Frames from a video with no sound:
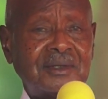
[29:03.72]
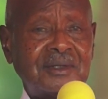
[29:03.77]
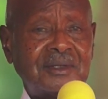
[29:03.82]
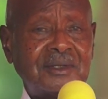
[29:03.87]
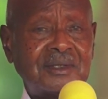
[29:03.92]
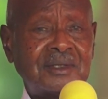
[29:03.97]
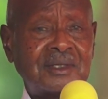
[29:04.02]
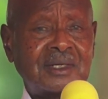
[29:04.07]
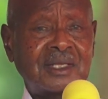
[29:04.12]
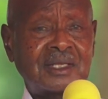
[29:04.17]

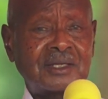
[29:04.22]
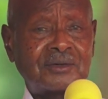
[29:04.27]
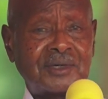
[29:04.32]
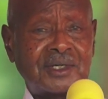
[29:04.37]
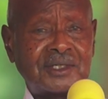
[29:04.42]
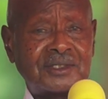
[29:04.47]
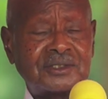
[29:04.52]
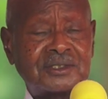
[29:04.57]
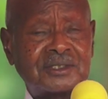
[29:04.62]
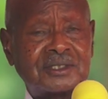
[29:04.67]
In other
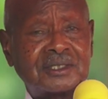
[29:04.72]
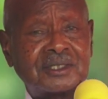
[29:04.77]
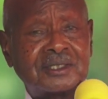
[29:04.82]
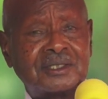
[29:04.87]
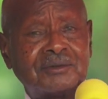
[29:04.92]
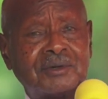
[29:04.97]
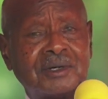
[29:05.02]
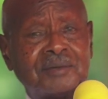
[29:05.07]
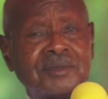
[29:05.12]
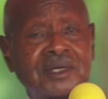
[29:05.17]
words, they
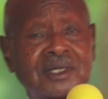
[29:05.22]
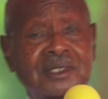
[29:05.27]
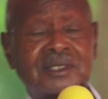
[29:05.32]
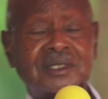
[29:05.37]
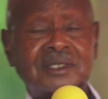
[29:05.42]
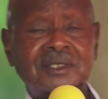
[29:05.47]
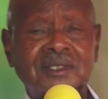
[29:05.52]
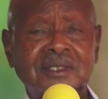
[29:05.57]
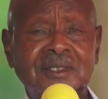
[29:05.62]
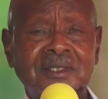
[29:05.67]
were
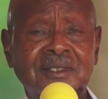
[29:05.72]
making